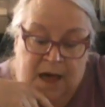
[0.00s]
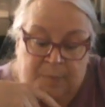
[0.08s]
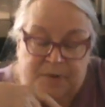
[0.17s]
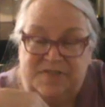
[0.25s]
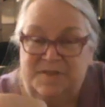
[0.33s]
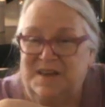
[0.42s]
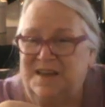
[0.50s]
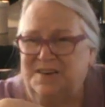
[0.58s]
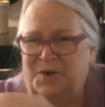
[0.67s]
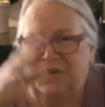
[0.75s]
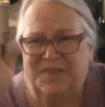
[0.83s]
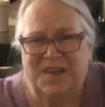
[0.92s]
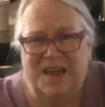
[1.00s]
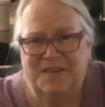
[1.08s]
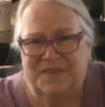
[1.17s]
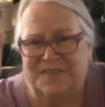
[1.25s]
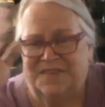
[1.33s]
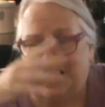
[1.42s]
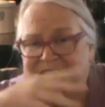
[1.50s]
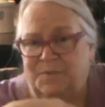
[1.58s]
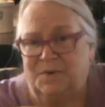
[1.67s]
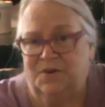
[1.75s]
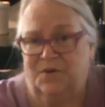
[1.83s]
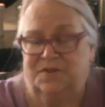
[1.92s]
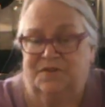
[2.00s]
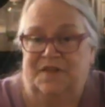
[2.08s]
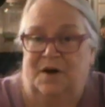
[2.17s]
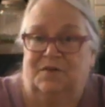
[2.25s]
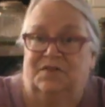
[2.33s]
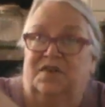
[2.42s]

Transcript: But it's kind of unsightly when it goes to flowers,